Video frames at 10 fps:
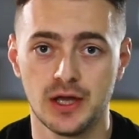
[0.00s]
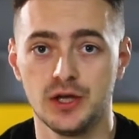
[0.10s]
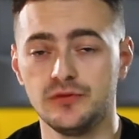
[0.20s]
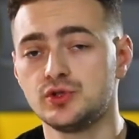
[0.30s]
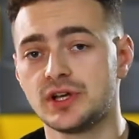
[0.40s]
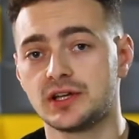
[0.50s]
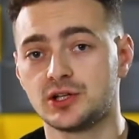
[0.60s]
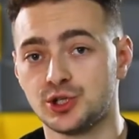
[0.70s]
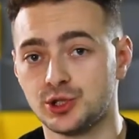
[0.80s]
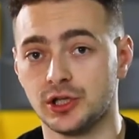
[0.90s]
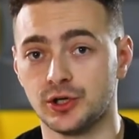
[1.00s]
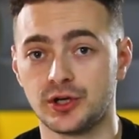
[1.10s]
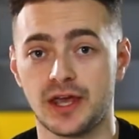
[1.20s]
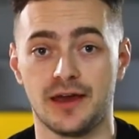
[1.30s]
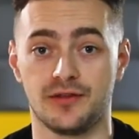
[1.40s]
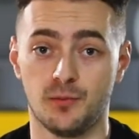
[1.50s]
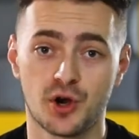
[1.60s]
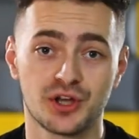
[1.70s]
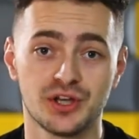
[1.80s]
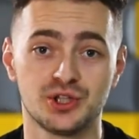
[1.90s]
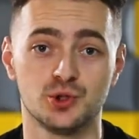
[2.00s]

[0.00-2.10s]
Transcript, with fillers: If you take a good look at the market,